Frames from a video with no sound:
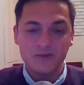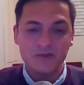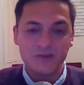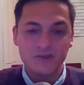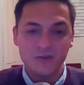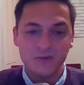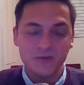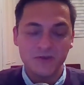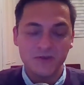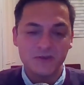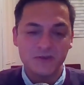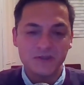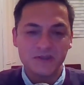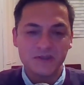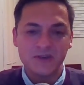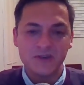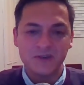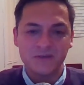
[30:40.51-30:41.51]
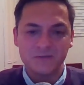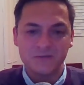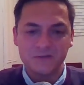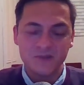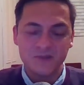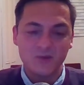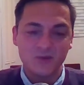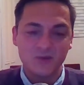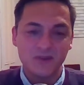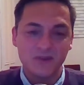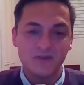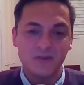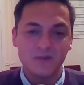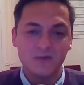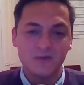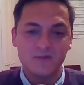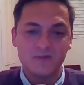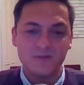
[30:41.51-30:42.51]
So it's not
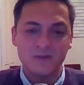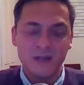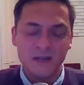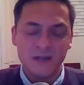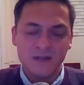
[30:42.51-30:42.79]
difficult to,